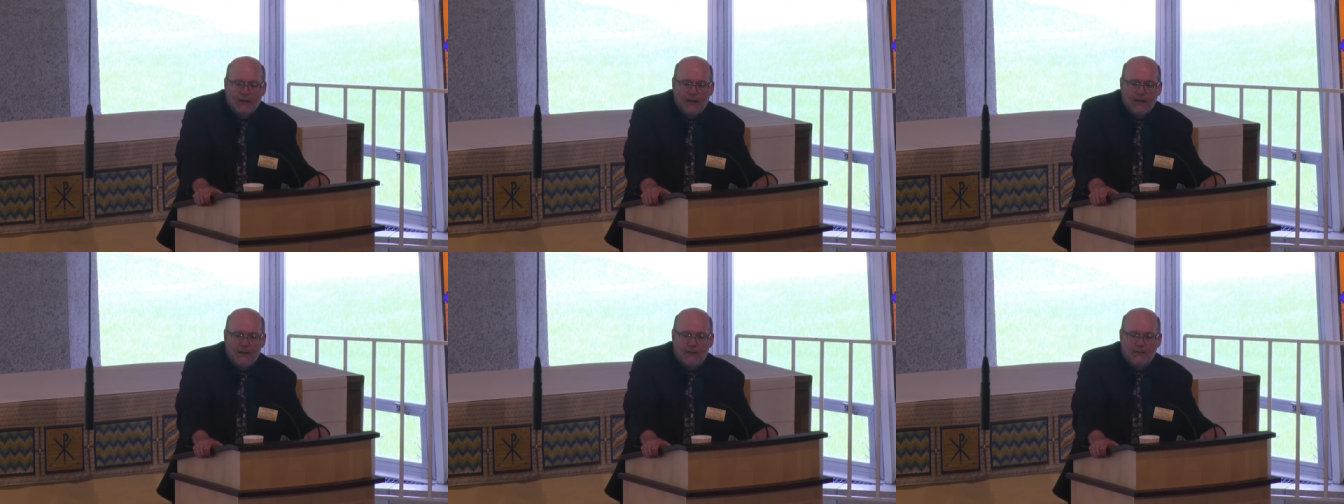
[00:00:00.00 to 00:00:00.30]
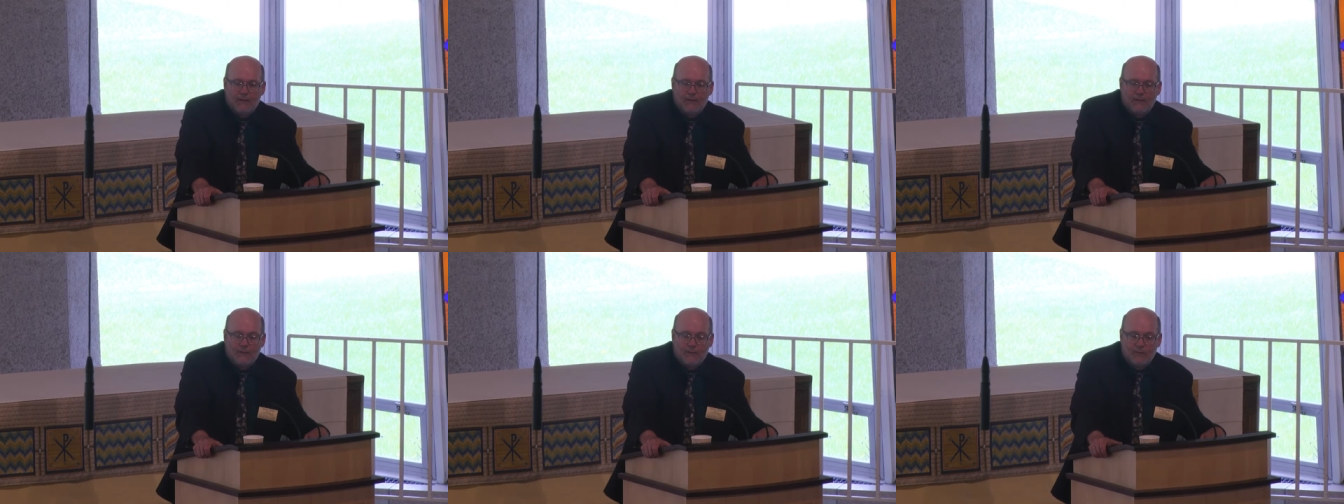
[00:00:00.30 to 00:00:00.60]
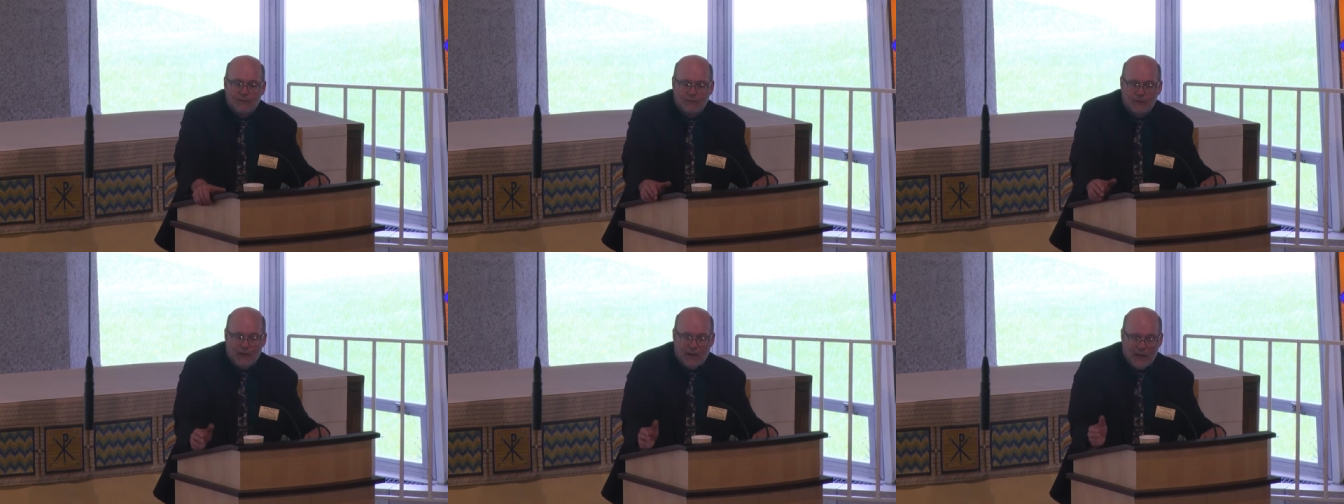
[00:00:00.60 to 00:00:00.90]

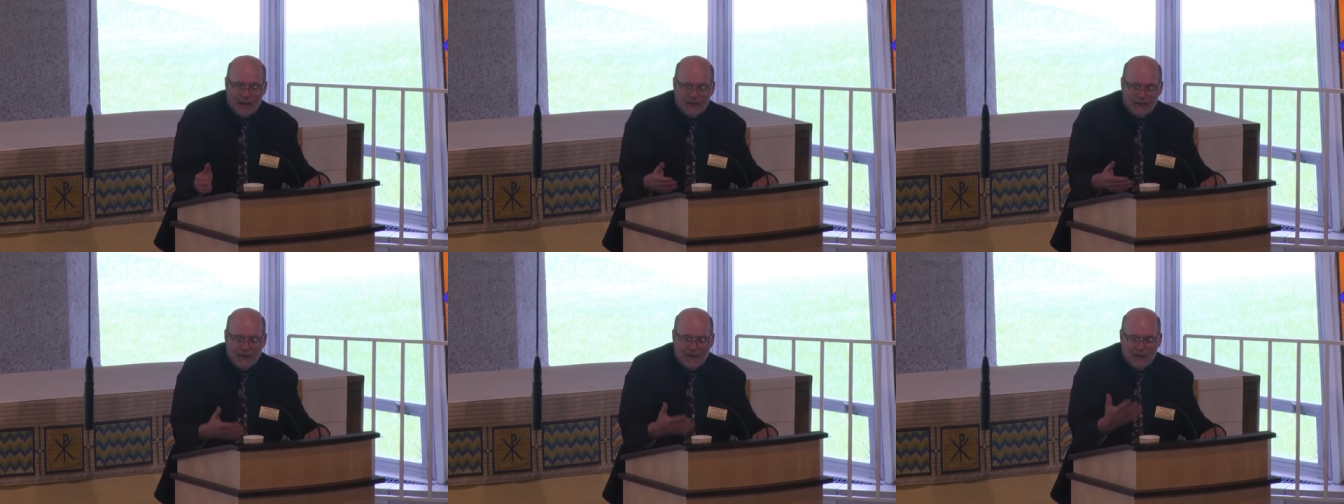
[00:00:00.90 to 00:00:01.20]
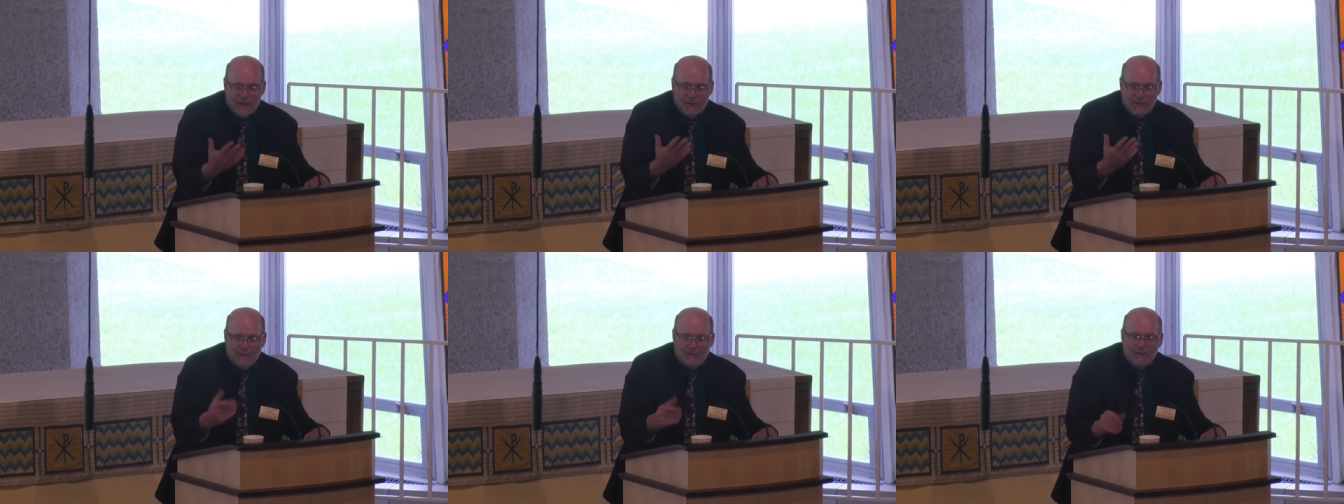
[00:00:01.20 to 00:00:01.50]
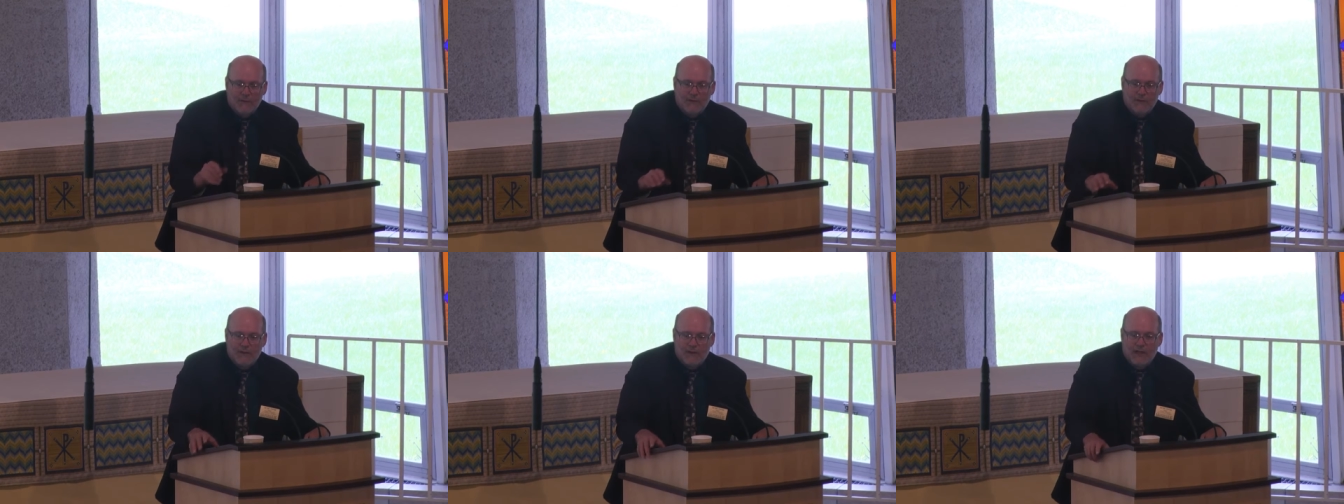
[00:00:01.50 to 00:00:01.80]
is, as I
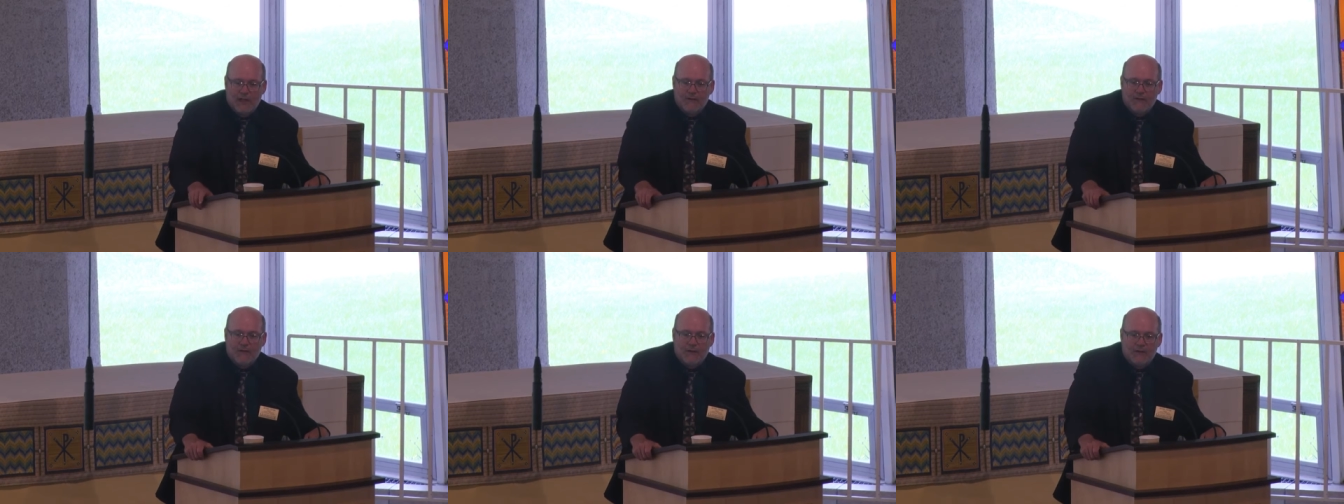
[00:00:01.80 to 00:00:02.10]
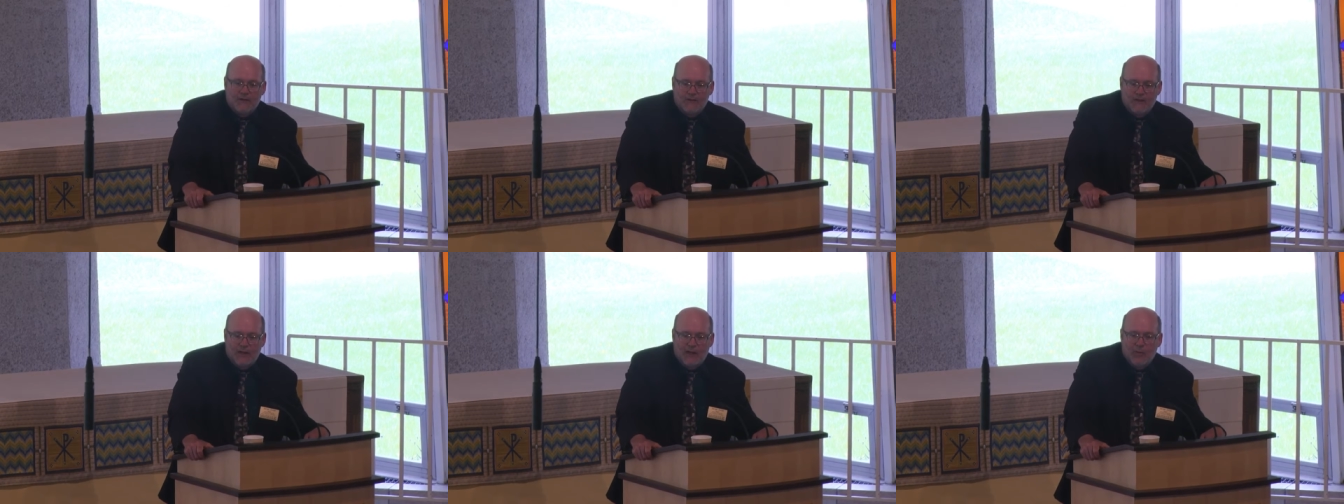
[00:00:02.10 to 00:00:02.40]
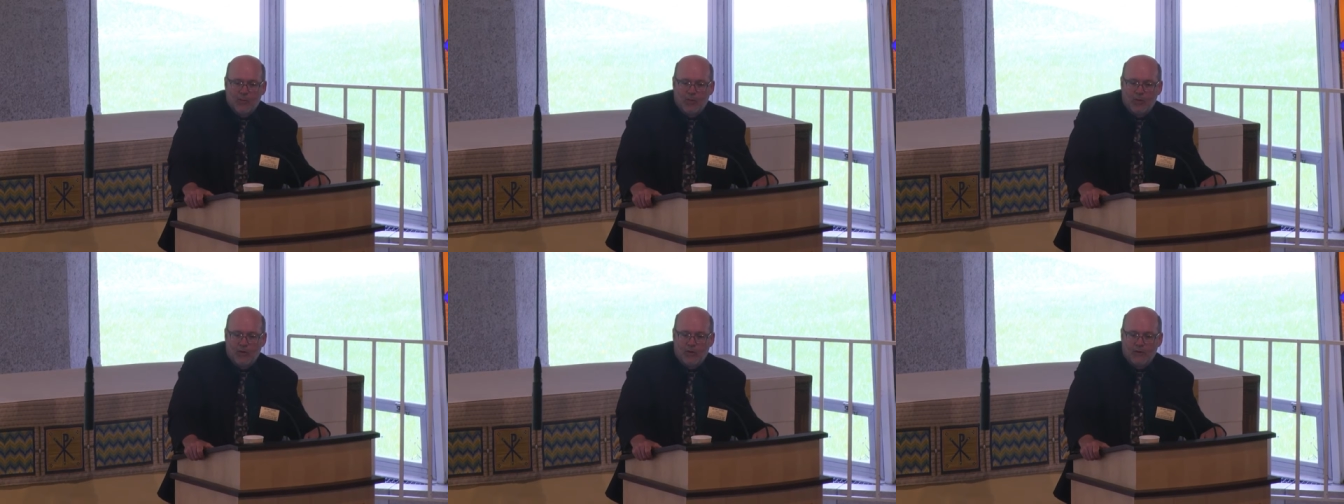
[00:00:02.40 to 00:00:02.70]
gave an
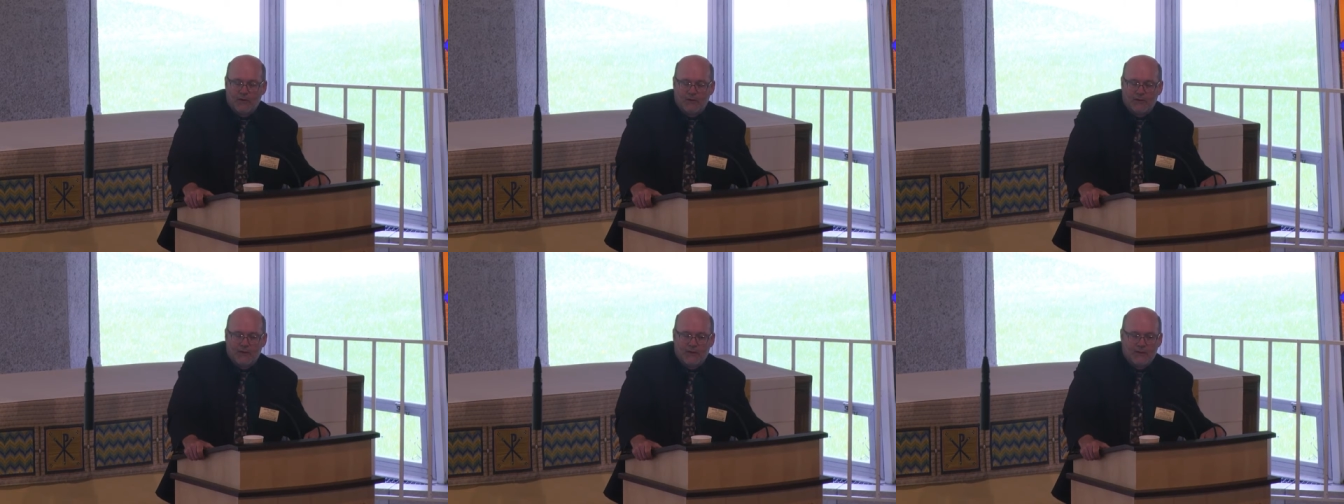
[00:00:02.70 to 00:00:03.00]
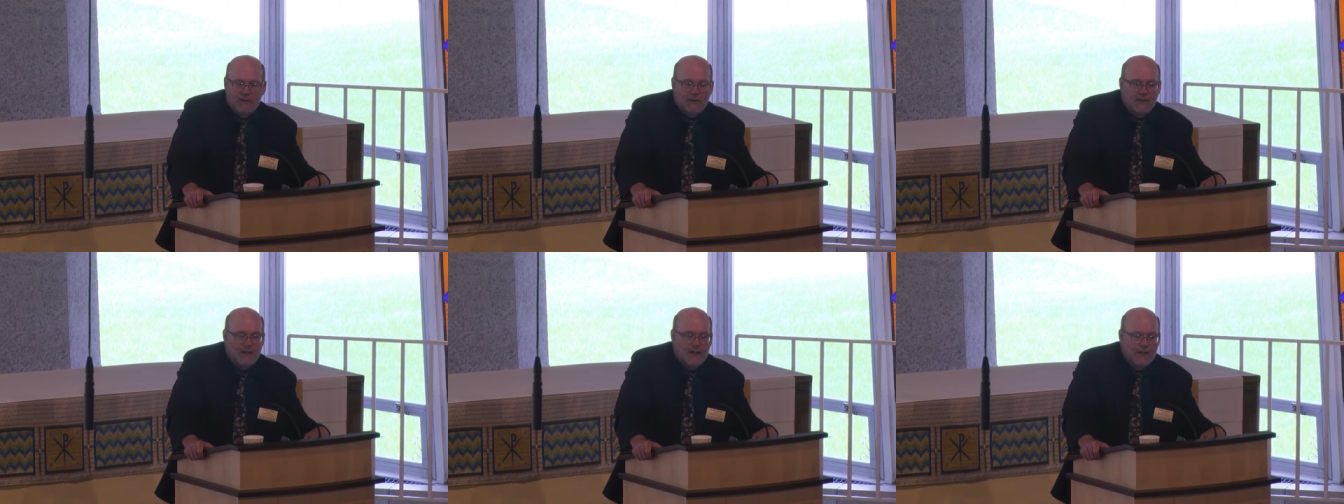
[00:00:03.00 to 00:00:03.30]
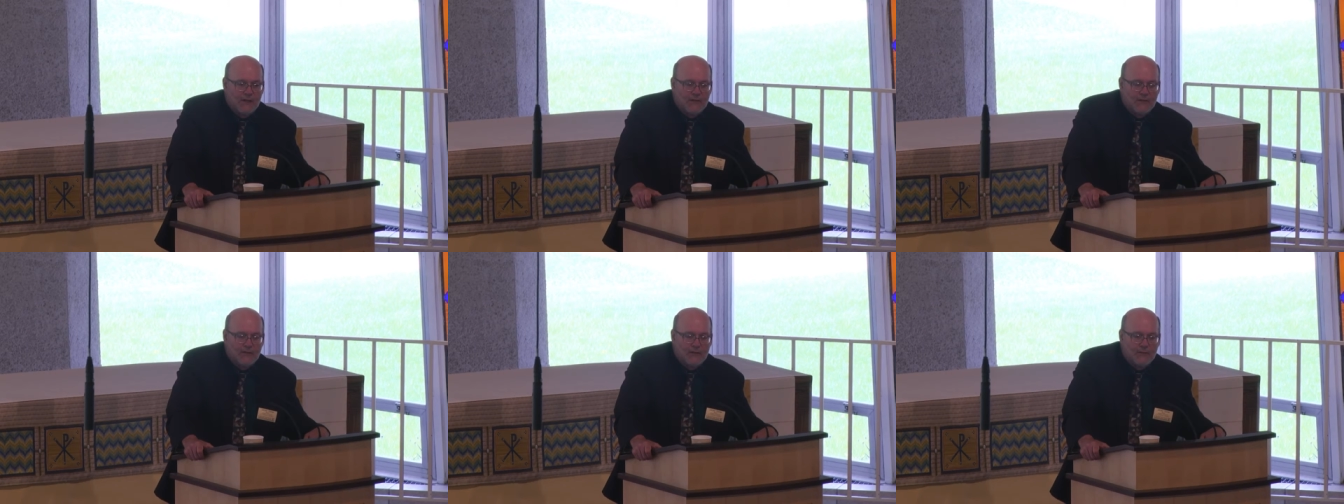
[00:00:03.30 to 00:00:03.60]
example in the, in the
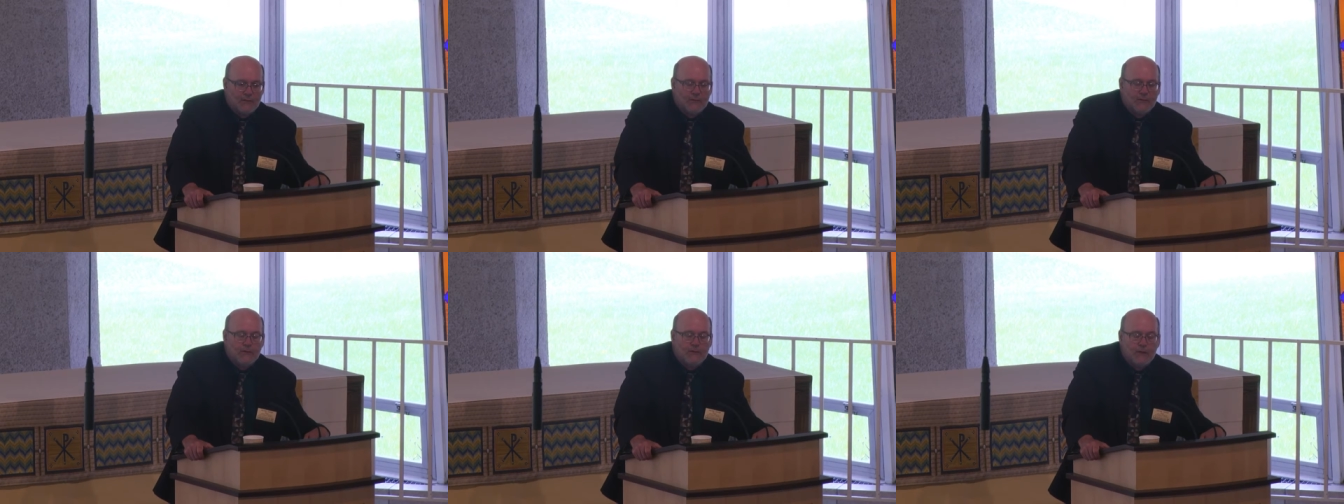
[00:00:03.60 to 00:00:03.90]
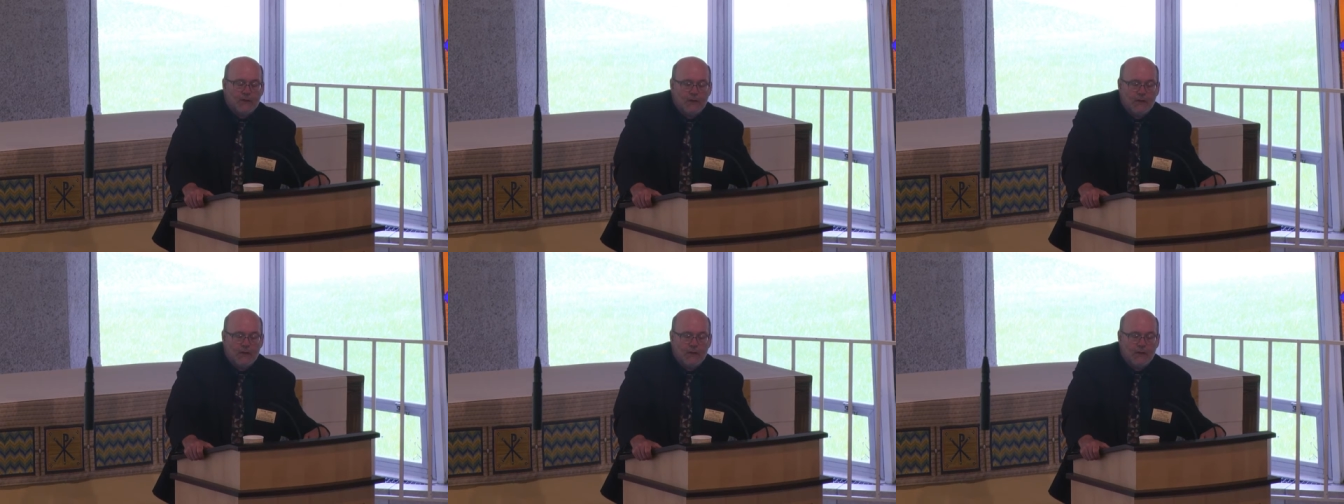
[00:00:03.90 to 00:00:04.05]
case of,